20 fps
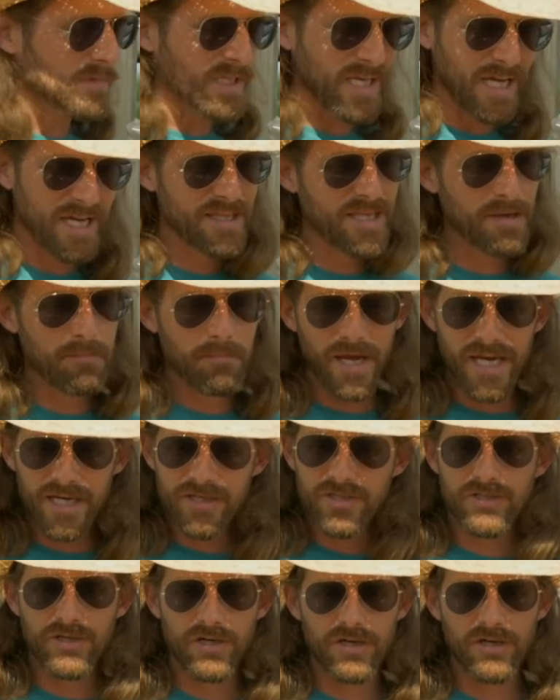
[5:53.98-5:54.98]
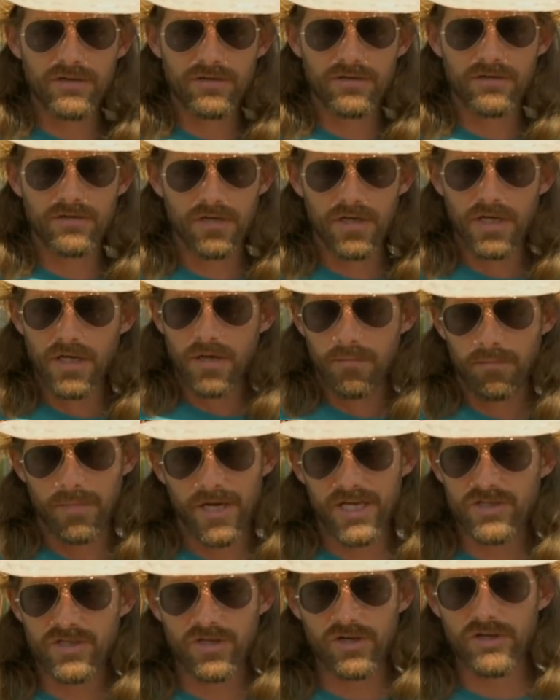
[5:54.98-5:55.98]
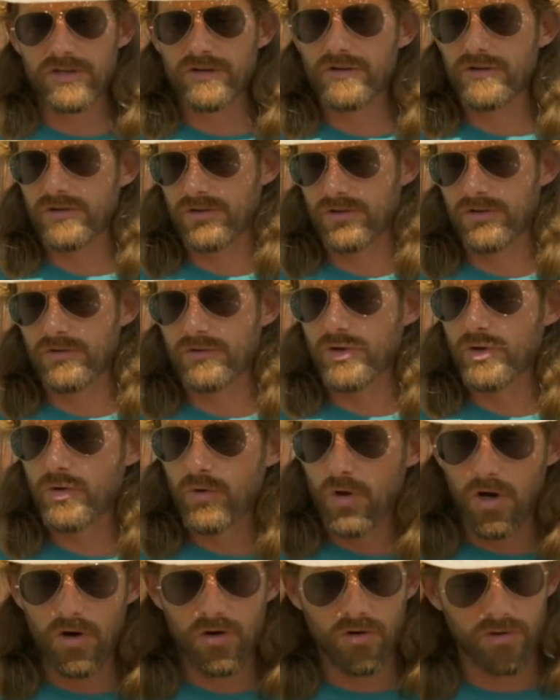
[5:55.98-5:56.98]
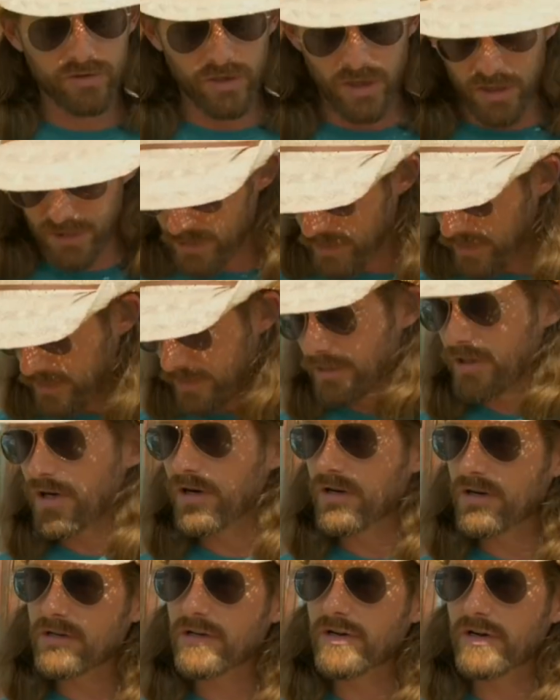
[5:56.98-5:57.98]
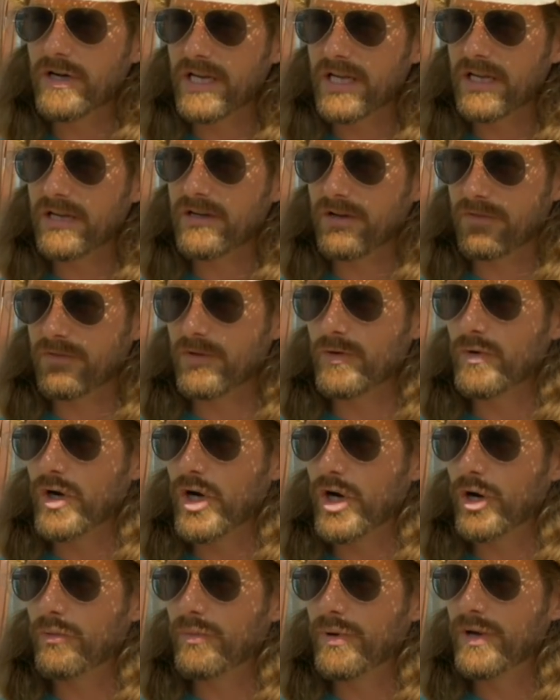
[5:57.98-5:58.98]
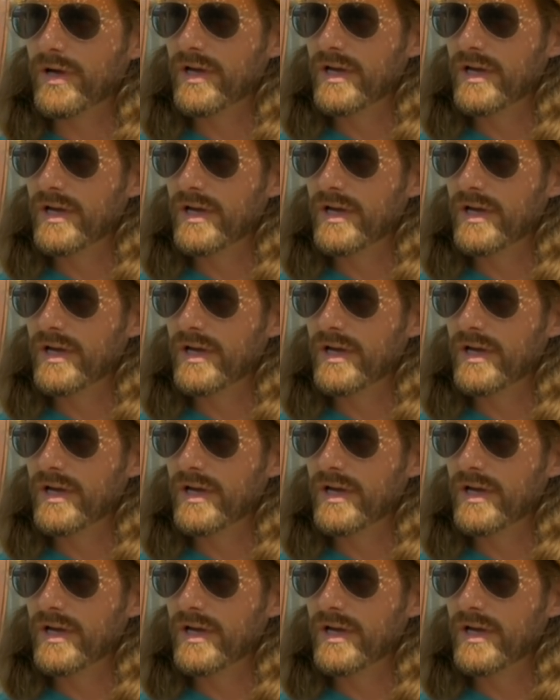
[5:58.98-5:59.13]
And then make sure you hold on to the longer end of the rope.